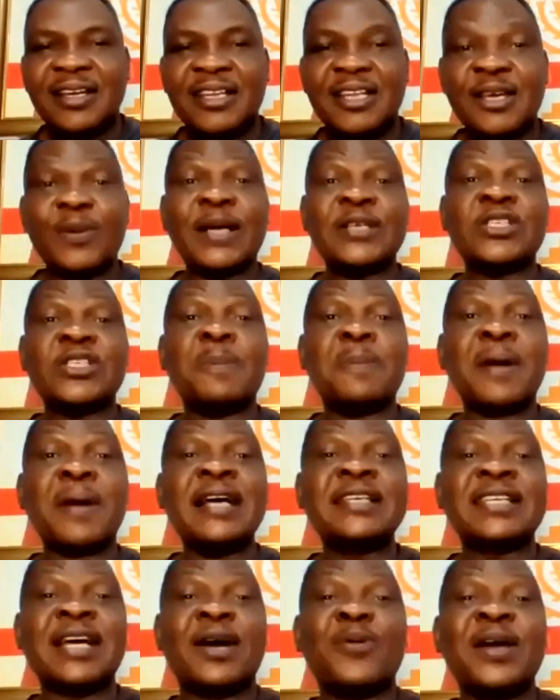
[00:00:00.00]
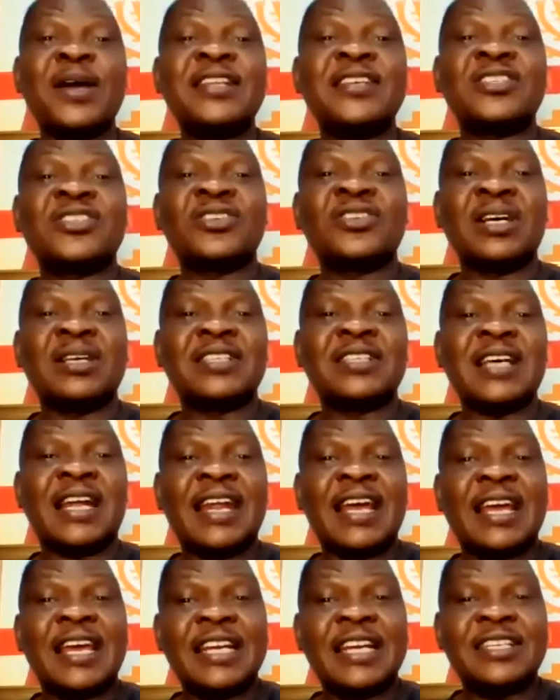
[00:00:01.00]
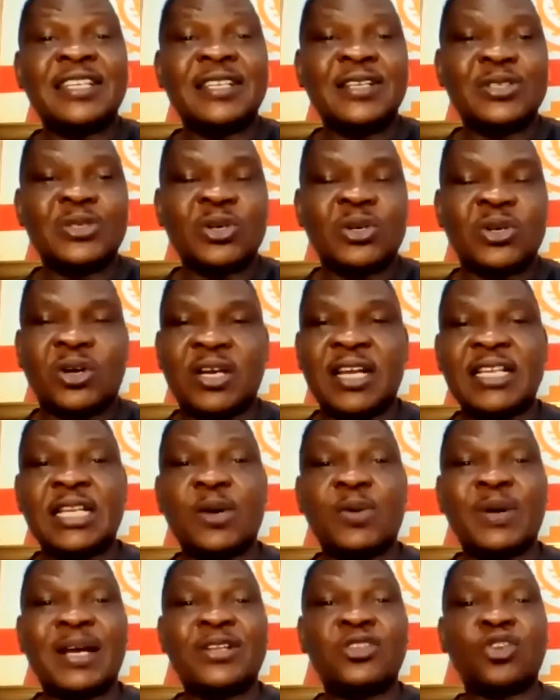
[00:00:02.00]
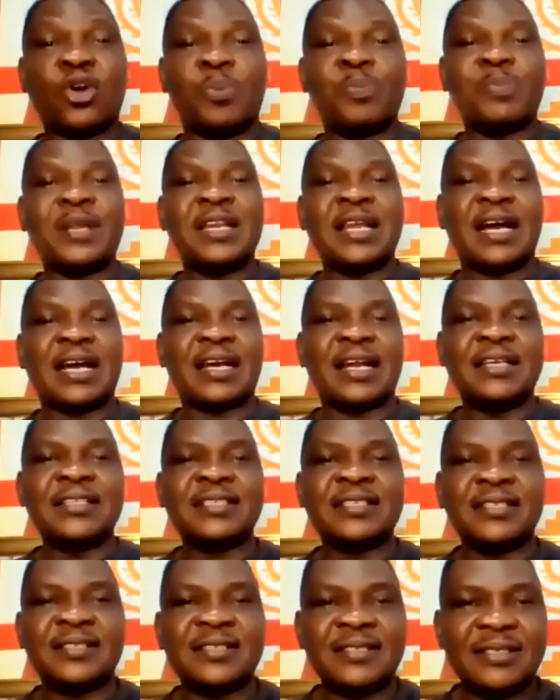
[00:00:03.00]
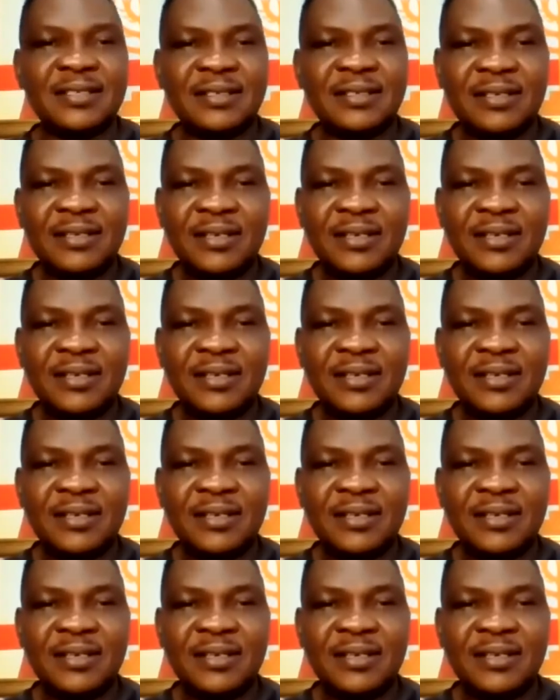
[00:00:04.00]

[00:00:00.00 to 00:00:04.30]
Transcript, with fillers: They were surprised that when these children started getting into college, they were topping their classes.